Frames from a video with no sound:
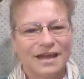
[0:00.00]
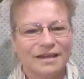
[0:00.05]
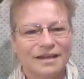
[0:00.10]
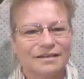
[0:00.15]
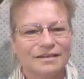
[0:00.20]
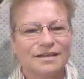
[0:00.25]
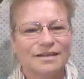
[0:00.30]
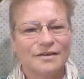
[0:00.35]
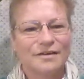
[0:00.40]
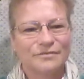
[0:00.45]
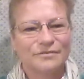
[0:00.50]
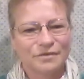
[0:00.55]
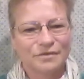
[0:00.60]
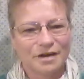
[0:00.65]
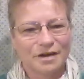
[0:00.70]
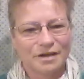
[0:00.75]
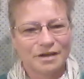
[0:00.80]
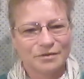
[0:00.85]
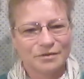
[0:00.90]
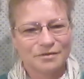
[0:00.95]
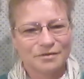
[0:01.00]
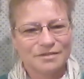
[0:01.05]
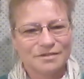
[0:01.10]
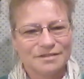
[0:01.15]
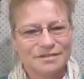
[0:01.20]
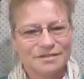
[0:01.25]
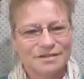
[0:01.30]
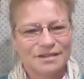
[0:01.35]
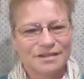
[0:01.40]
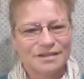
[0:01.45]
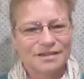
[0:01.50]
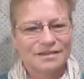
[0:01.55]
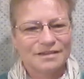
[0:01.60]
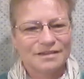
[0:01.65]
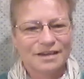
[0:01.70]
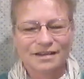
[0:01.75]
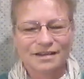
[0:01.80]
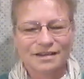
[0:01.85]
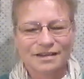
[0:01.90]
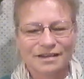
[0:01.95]
and love for others
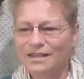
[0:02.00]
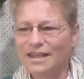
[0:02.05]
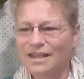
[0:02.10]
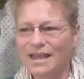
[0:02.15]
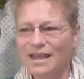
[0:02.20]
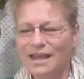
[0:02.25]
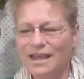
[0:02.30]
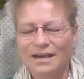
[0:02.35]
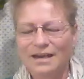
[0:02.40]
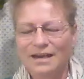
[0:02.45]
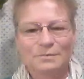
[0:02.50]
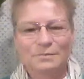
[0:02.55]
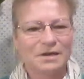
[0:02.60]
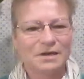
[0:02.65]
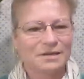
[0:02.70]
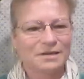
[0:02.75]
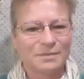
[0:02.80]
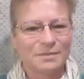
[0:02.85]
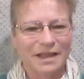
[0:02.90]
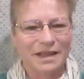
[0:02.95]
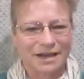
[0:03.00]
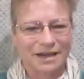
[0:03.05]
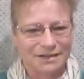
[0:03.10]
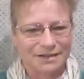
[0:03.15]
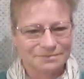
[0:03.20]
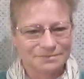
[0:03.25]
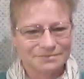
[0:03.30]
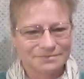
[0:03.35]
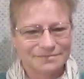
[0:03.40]
than I think anyone on the planet